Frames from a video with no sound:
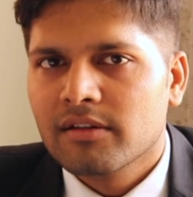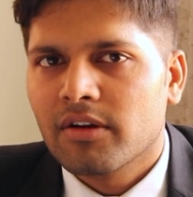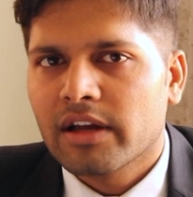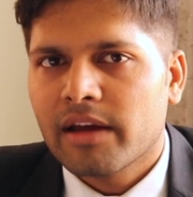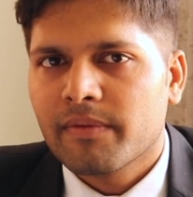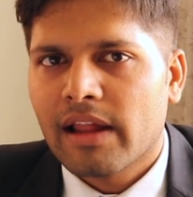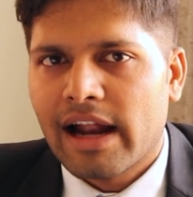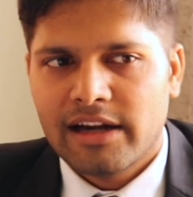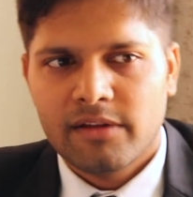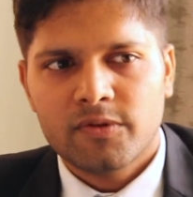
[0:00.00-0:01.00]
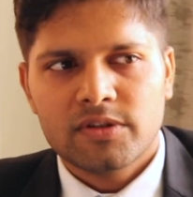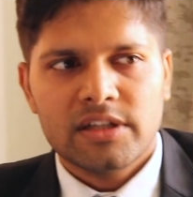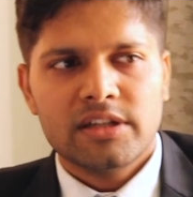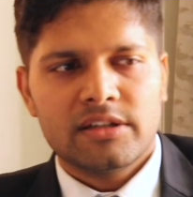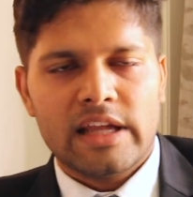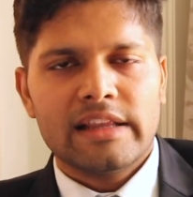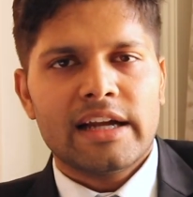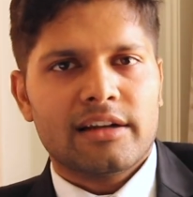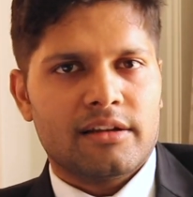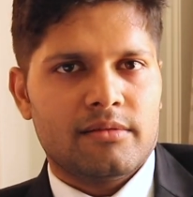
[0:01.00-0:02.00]
okay, and if you think
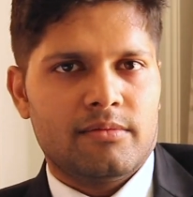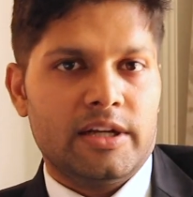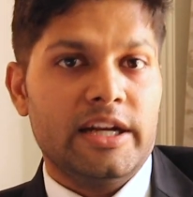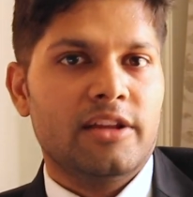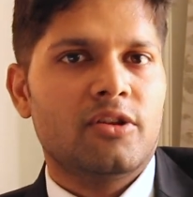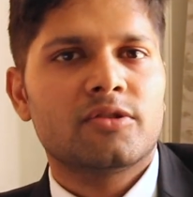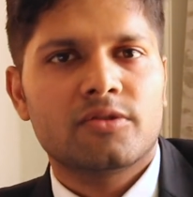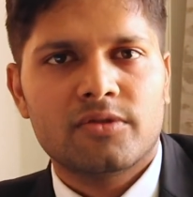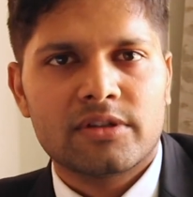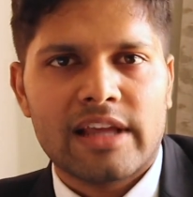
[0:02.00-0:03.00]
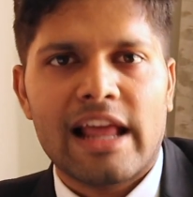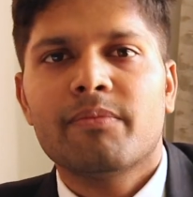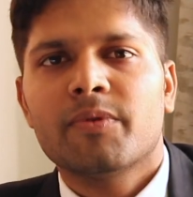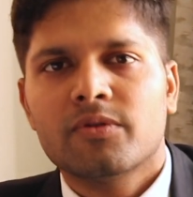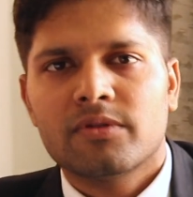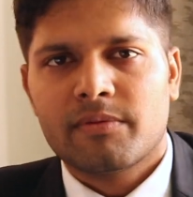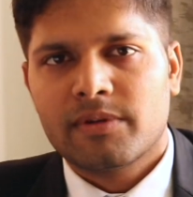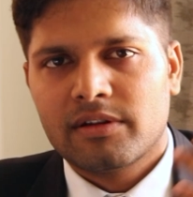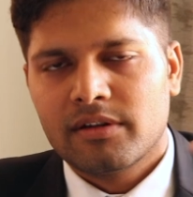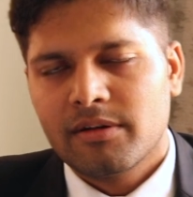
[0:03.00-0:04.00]
that reading those notes help you
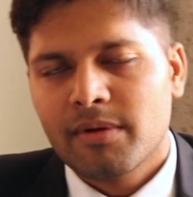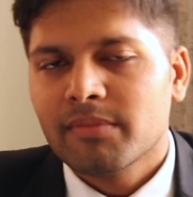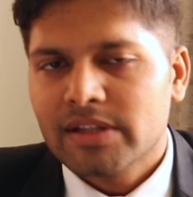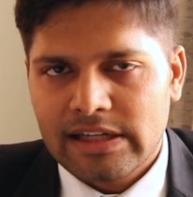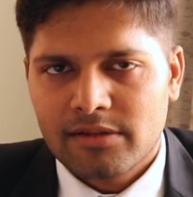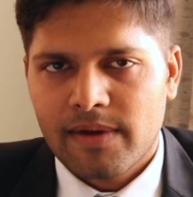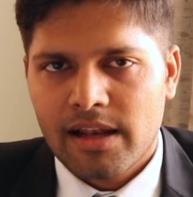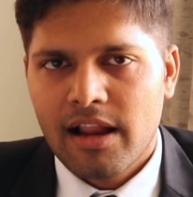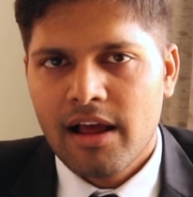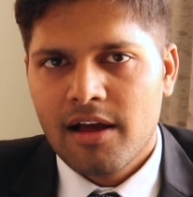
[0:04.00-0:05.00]
remember things well,